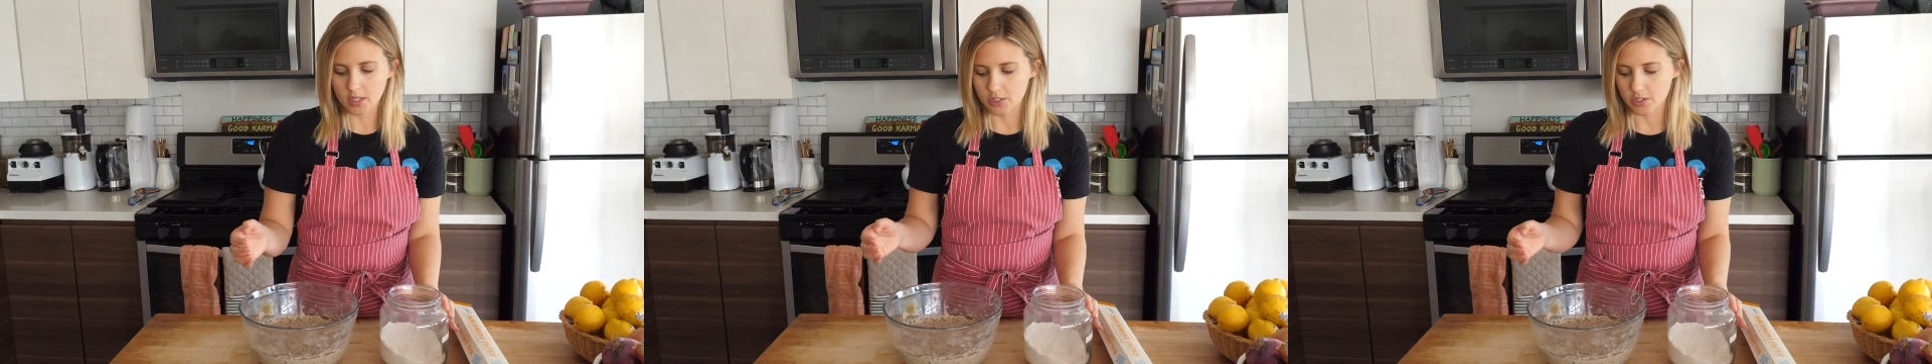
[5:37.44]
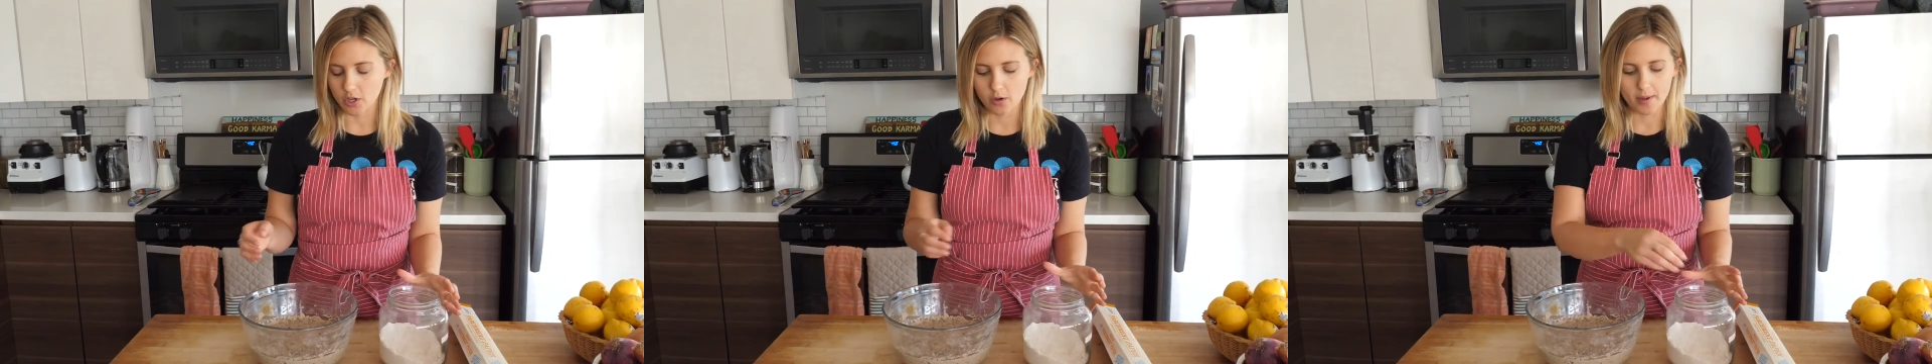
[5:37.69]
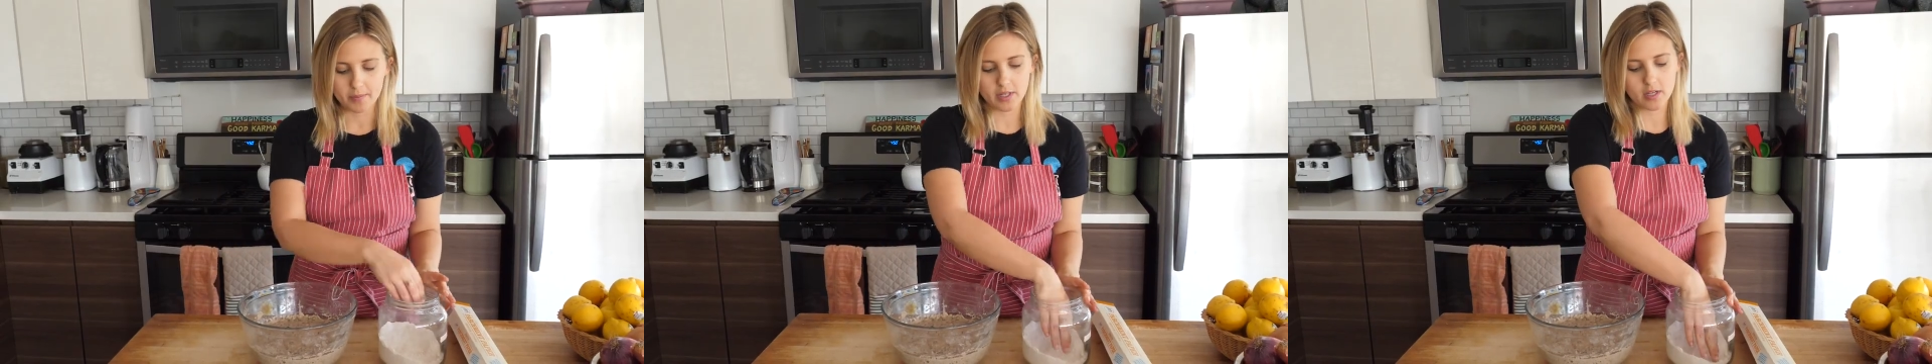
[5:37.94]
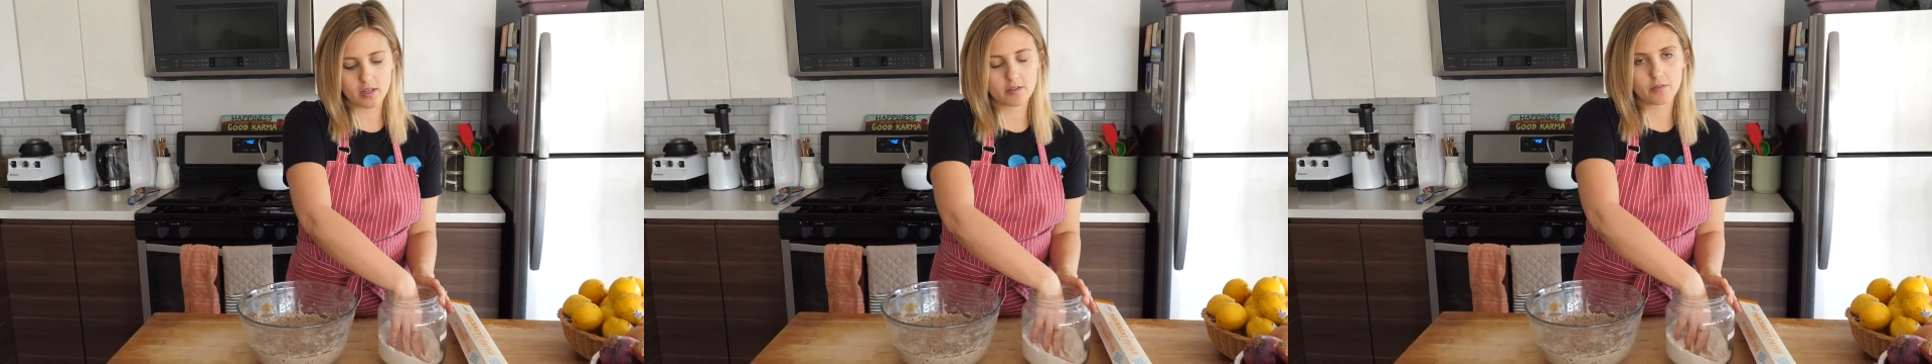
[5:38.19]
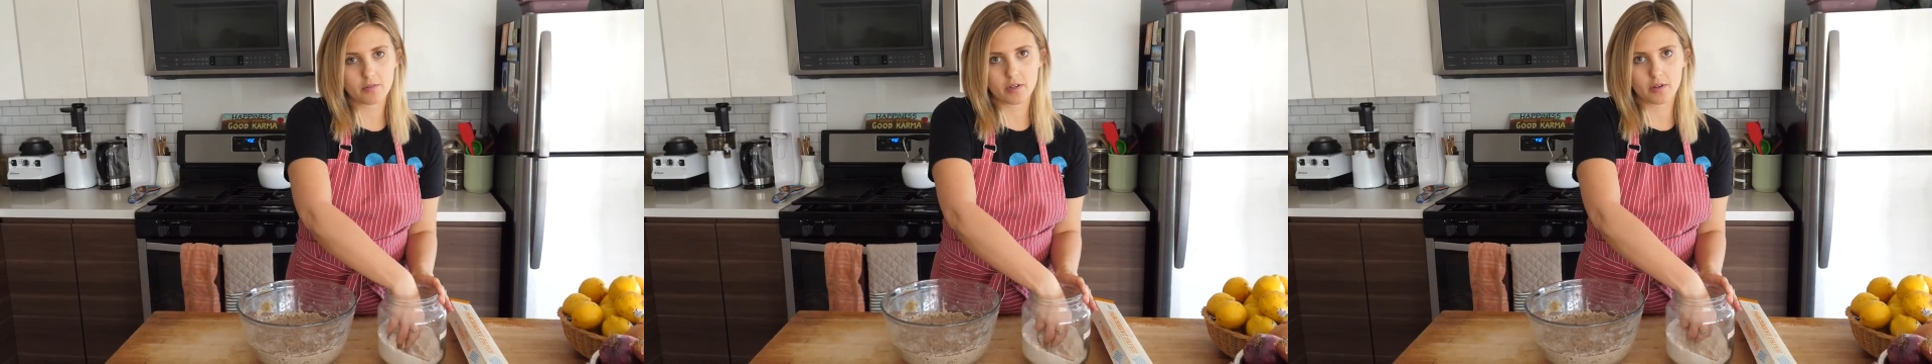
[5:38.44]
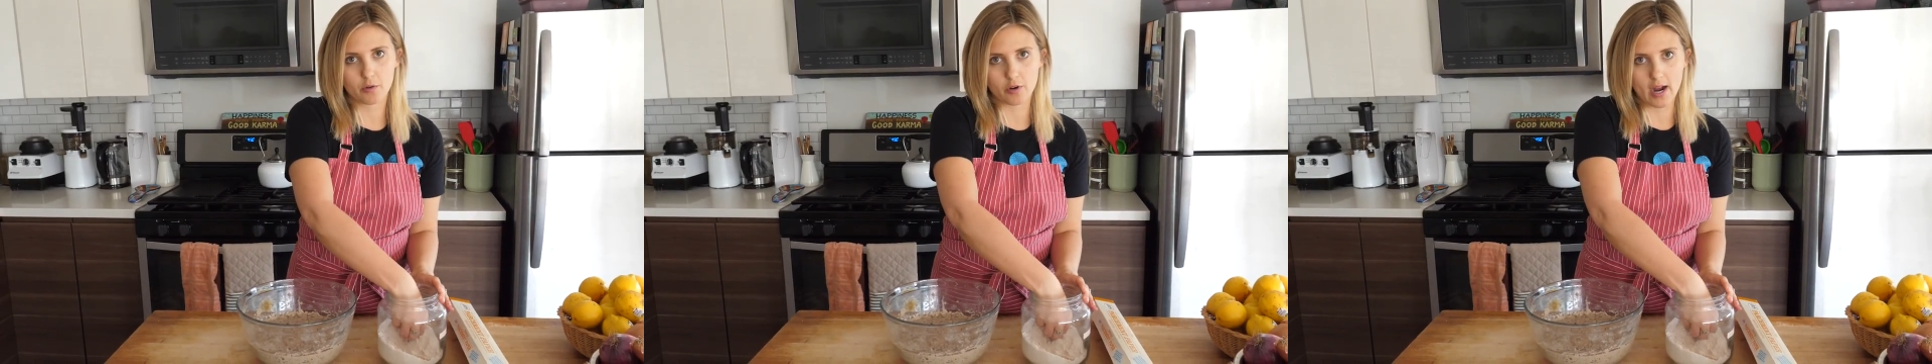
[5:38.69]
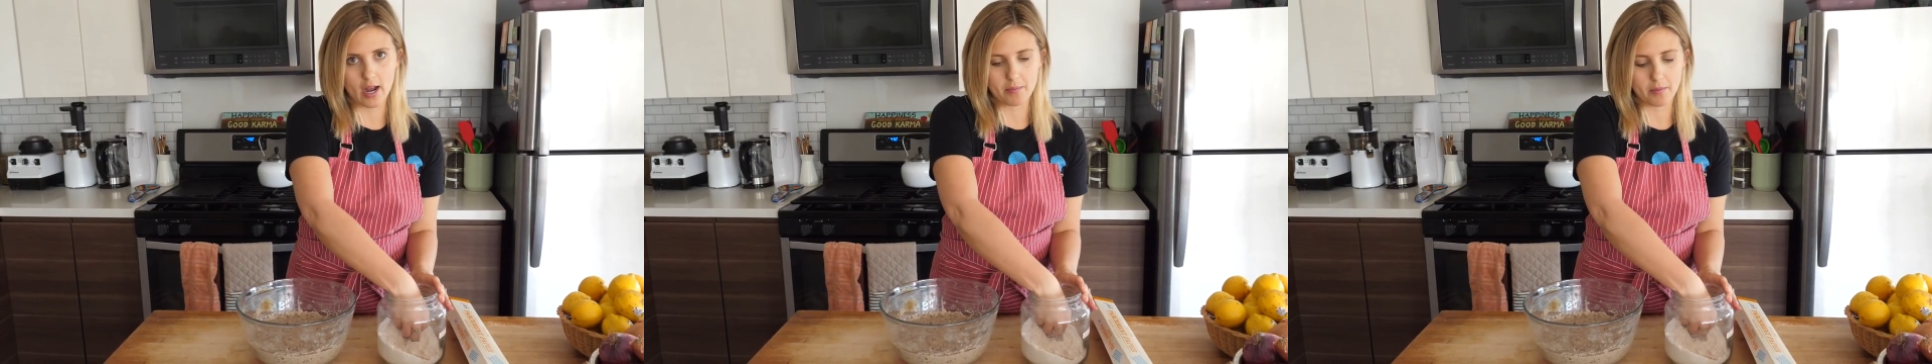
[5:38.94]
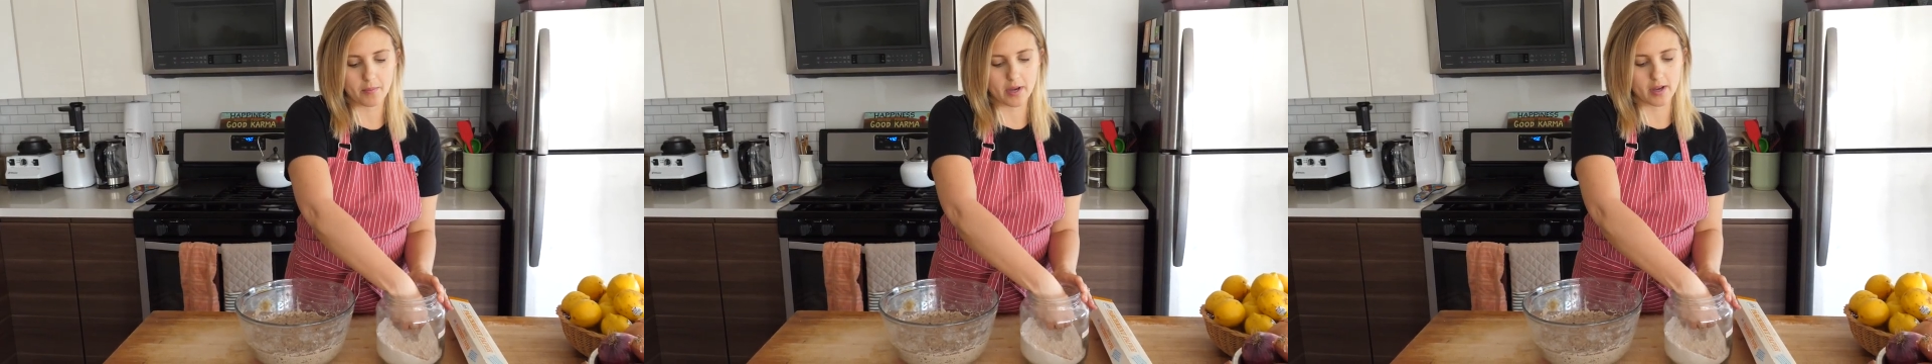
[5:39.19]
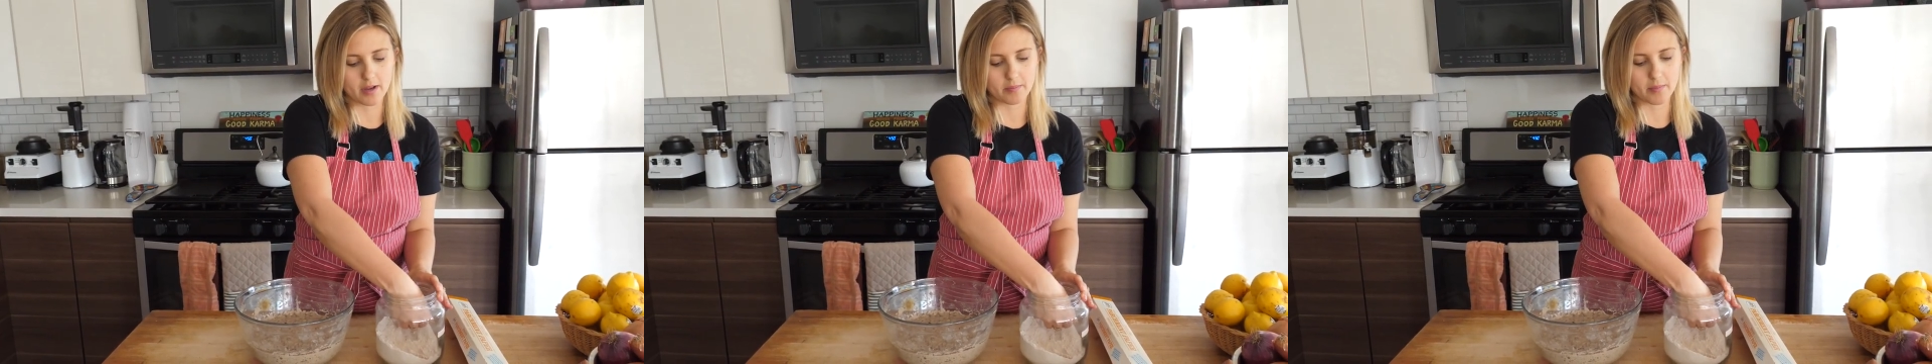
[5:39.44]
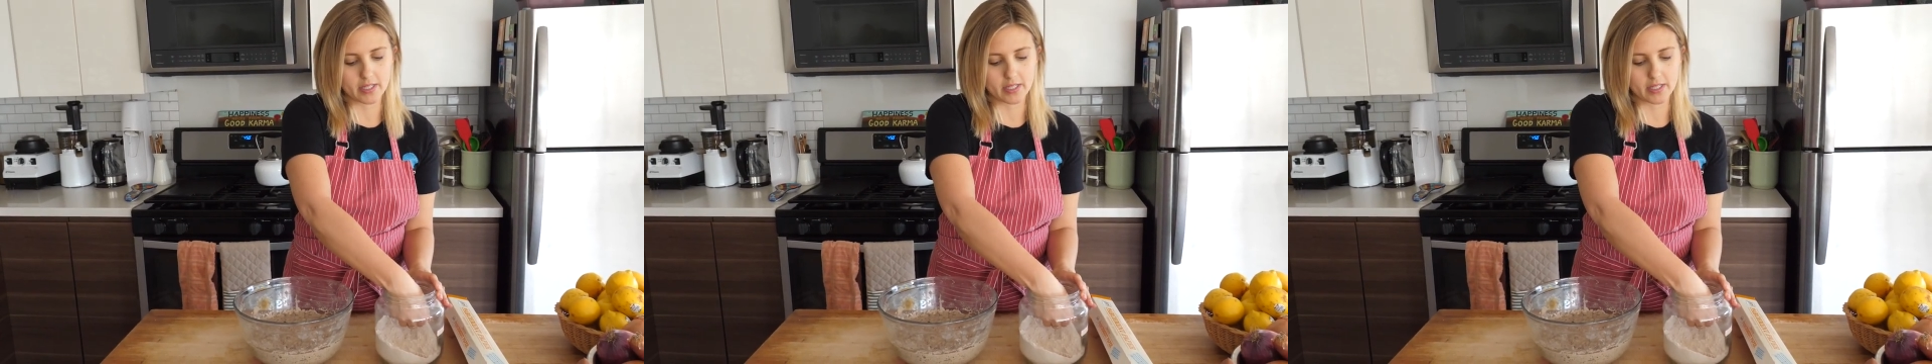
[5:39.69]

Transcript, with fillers: So I'm gonna grab